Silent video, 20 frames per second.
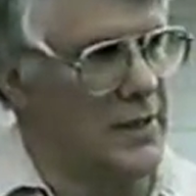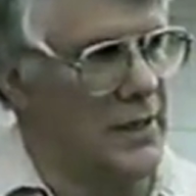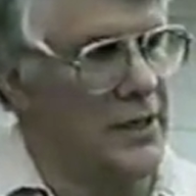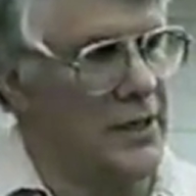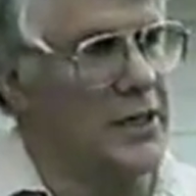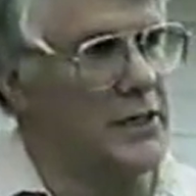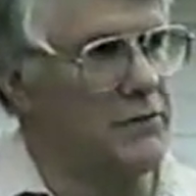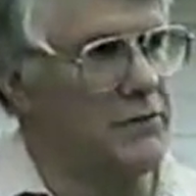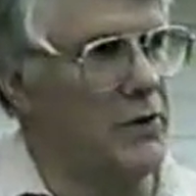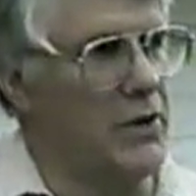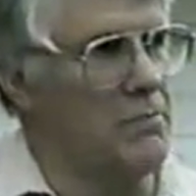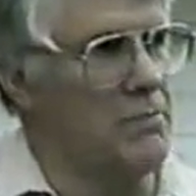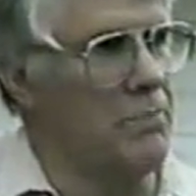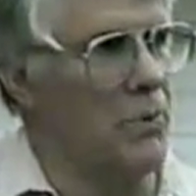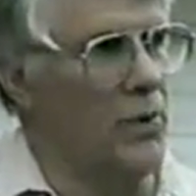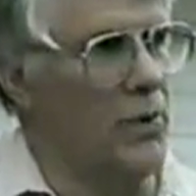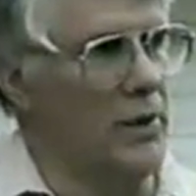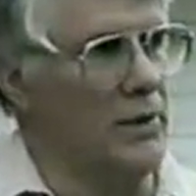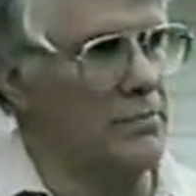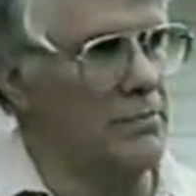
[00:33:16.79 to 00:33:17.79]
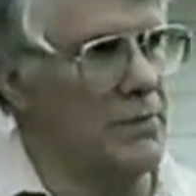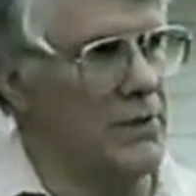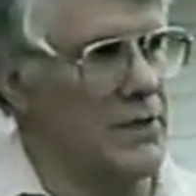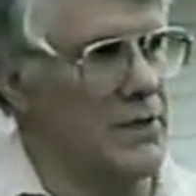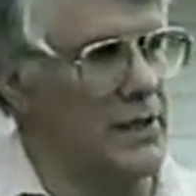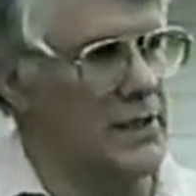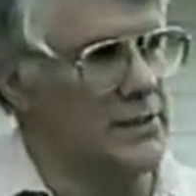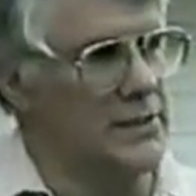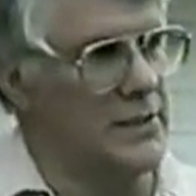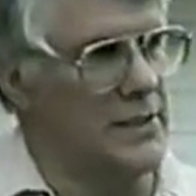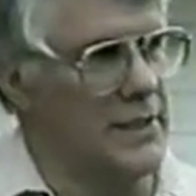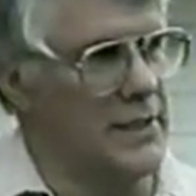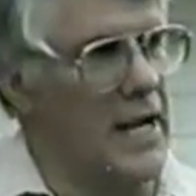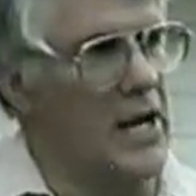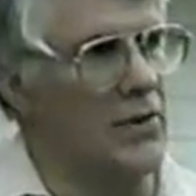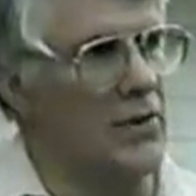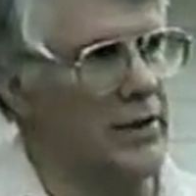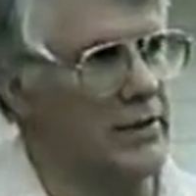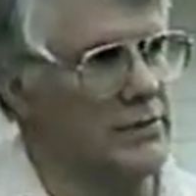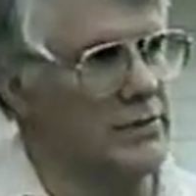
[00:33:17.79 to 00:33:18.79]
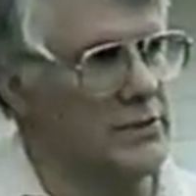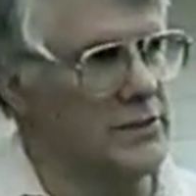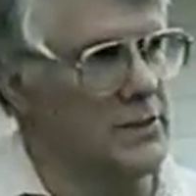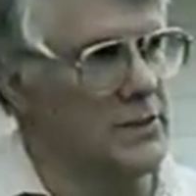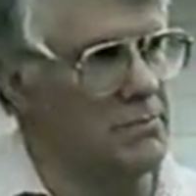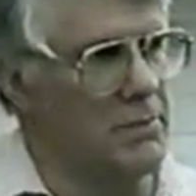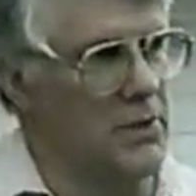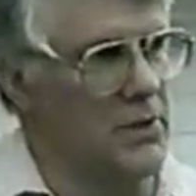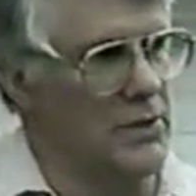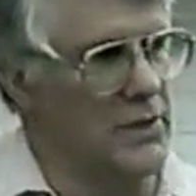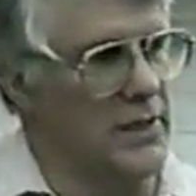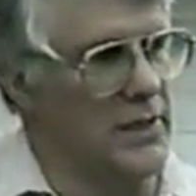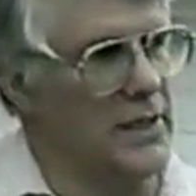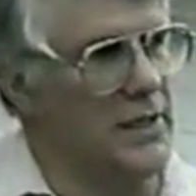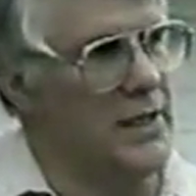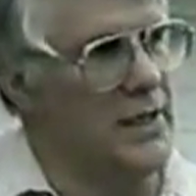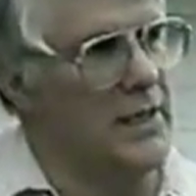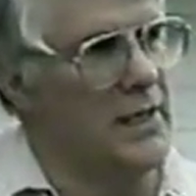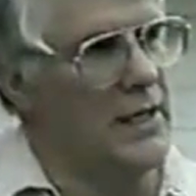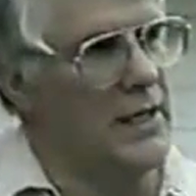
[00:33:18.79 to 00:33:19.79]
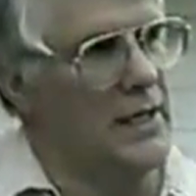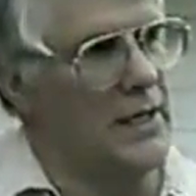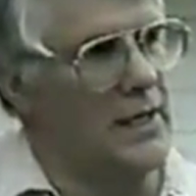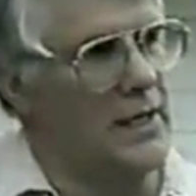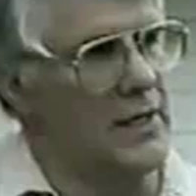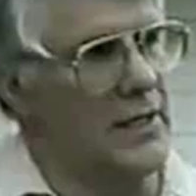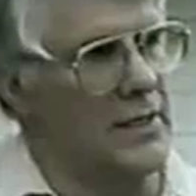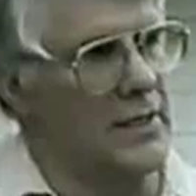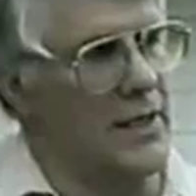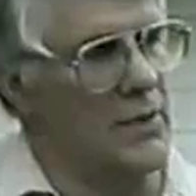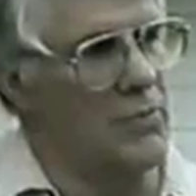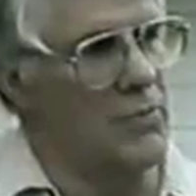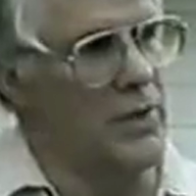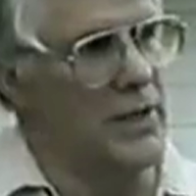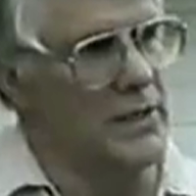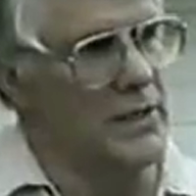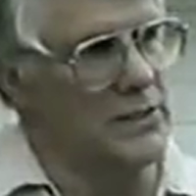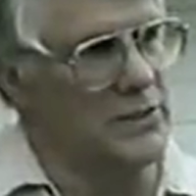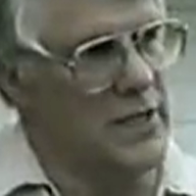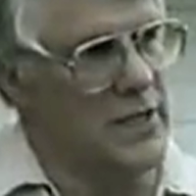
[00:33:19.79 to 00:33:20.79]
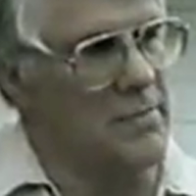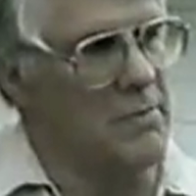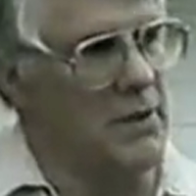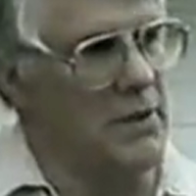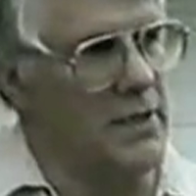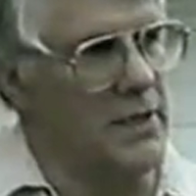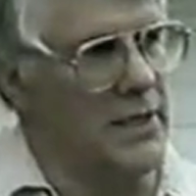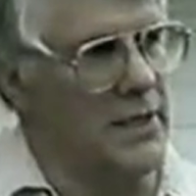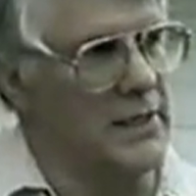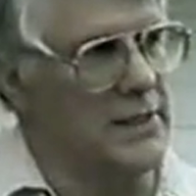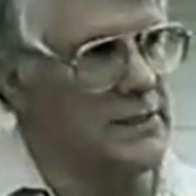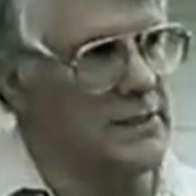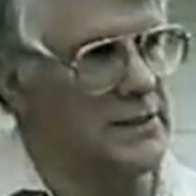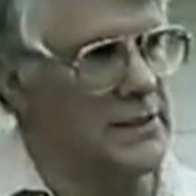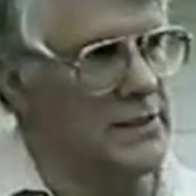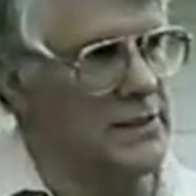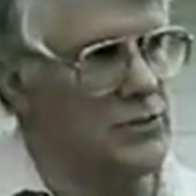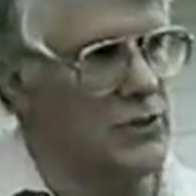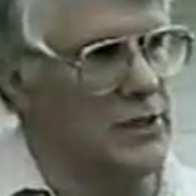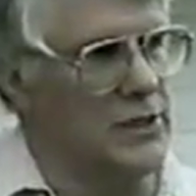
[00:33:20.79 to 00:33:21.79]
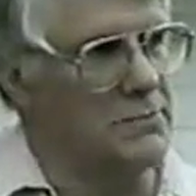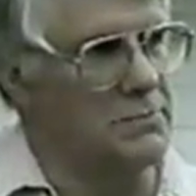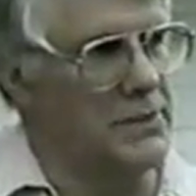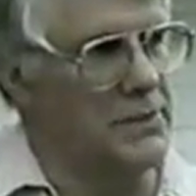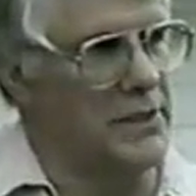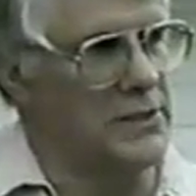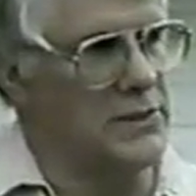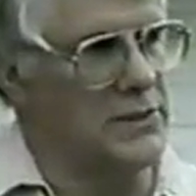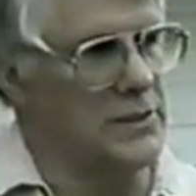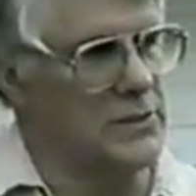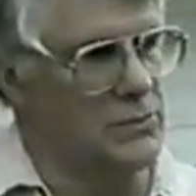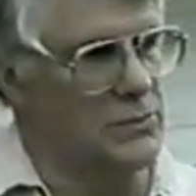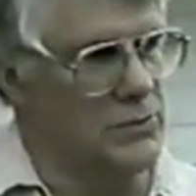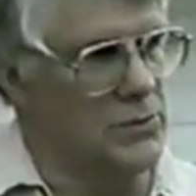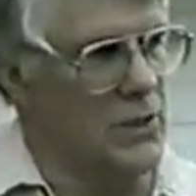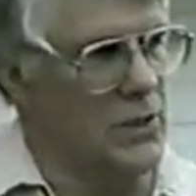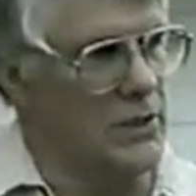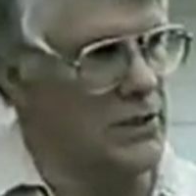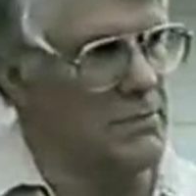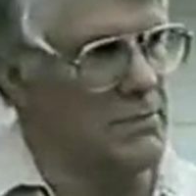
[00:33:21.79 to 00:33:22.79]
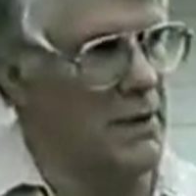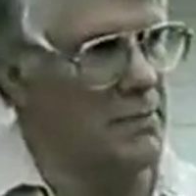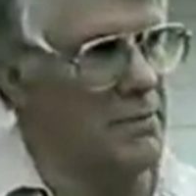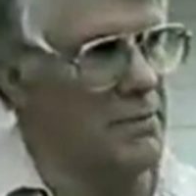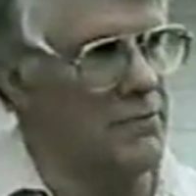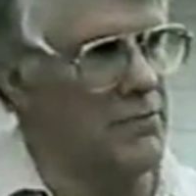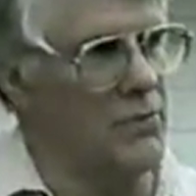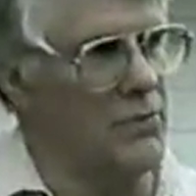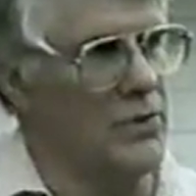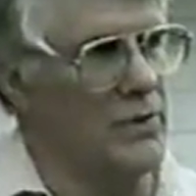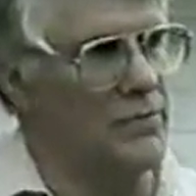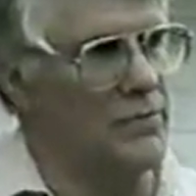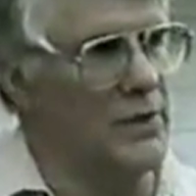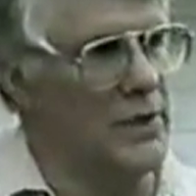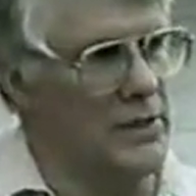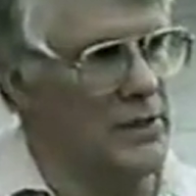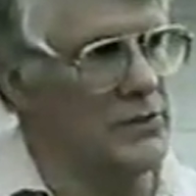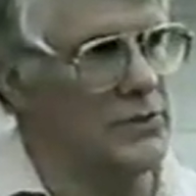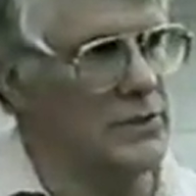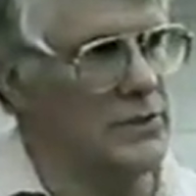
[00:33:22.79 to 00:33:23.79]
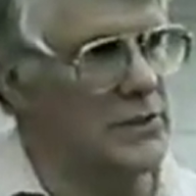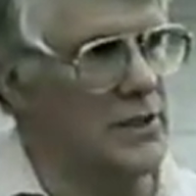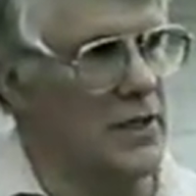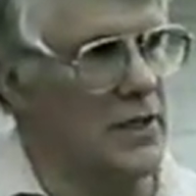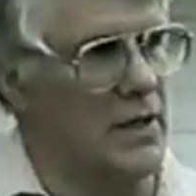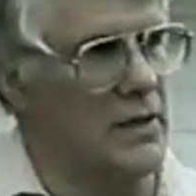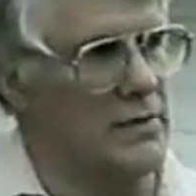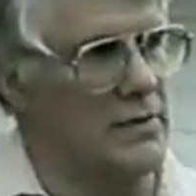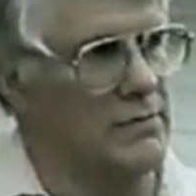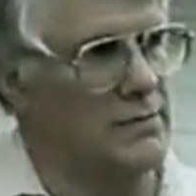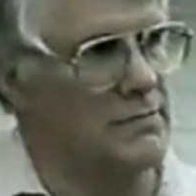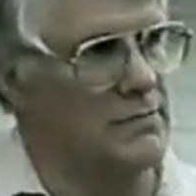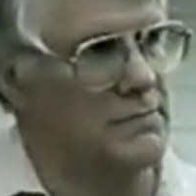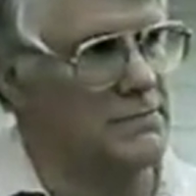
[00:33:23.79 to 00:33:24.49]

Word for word: And that's very important because it now gives us ability uh, that we can stabilize transportation as we talked about before if the energy is cut off.